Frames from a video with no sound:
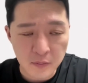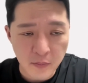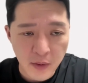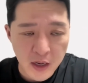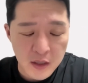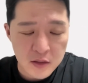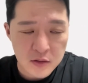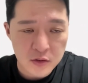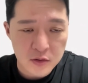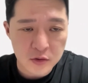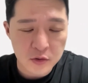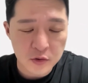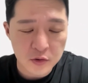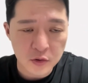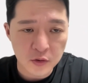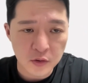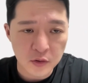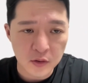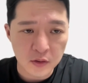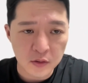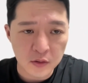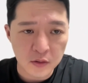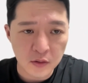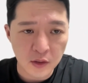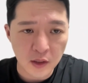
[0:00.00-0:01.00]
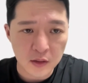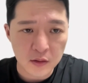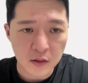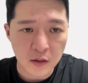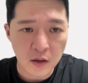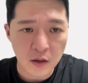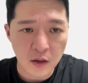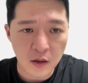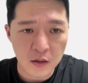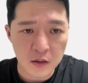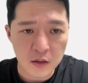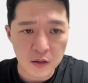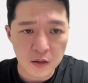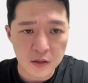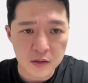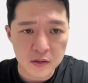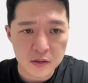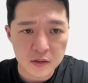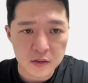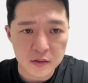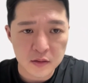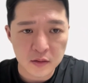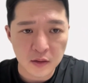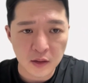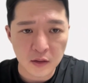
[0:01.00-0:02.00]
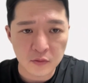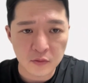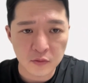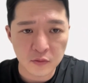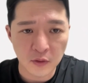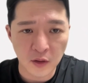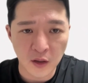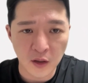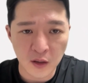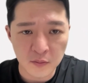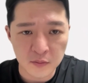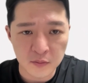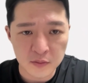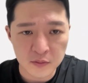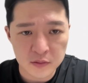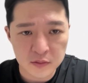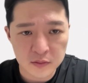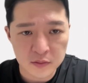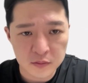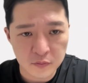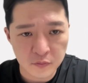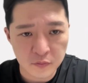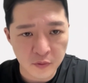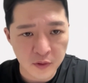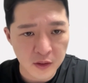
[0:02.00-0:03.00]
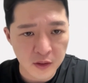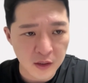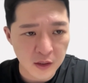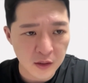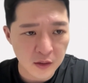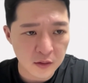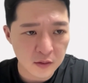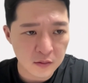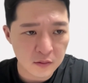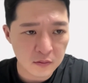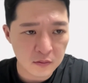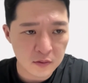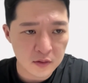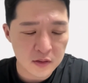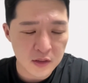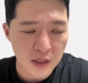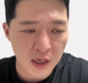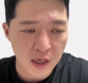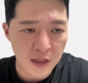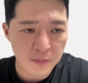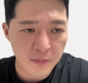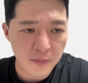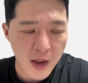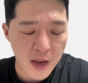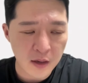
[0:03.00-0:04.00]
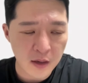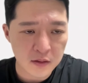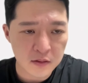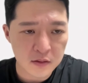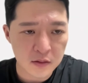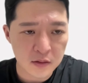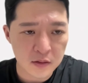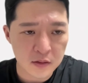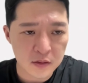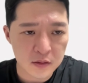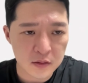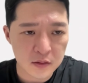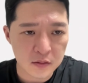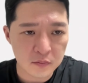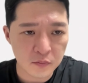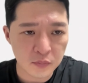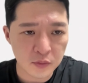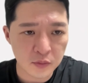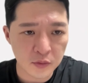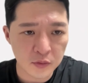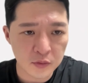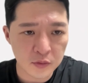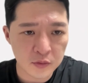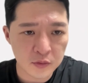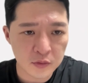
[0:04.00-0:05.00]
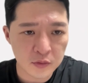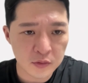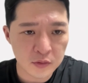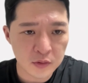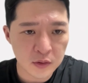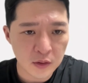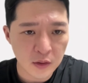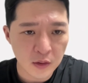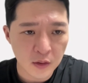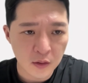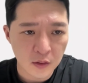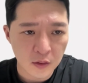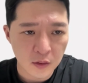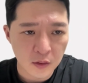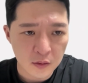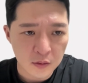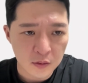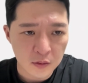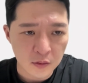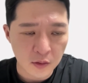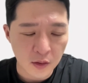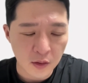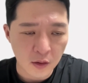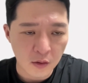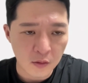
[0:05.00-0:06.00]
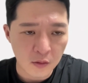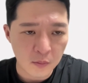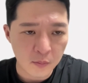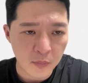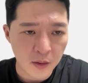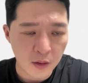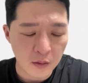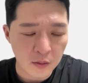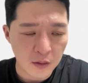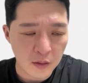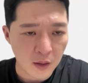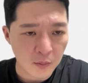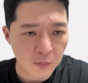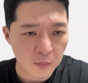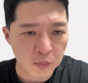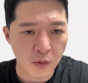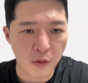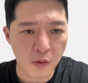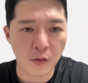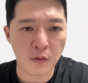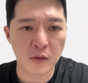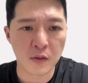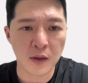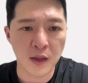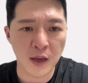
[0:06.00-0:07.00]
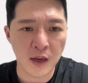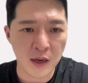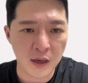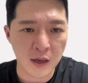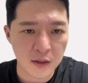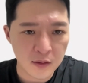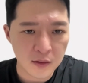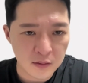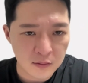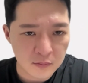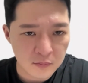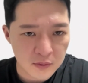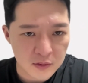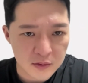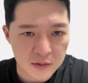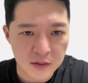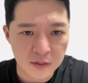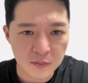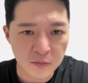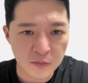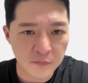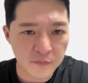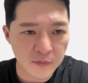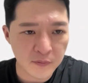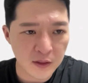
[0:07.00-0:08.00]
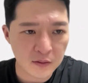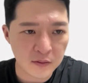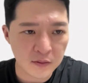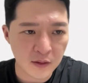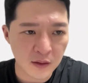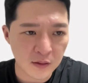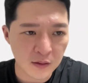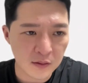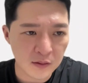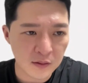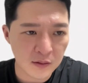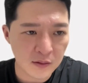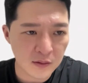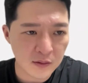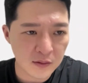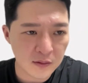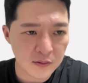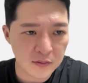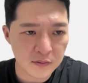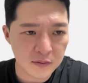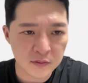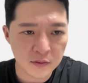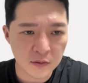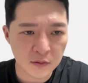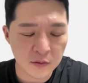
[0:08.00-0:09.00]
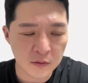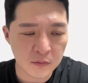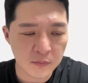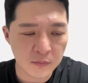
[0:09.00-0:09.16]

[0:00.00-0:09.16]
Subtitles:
major student at the college, like who loves reading design magazines and books, you know, about like Poland and Massimo Vignelli, Soul